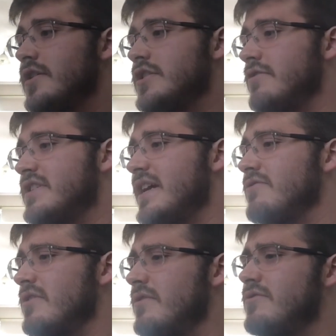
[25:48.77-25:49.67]
So it
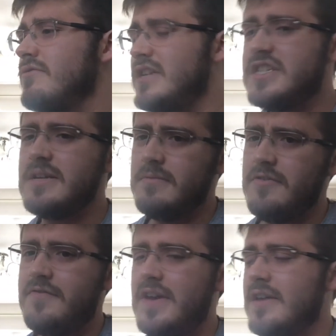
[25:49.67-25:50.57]
sounds like they're doing a similar
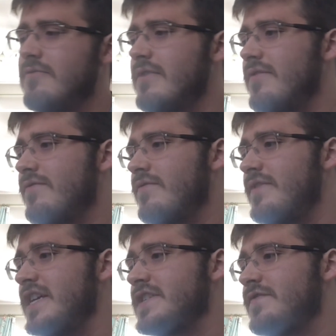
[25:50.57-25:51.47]
thing with
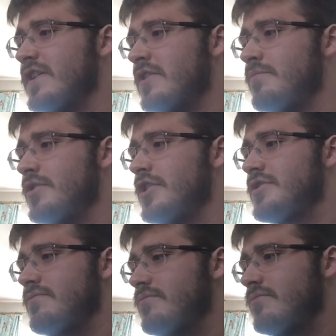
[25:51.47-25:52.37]
this film, but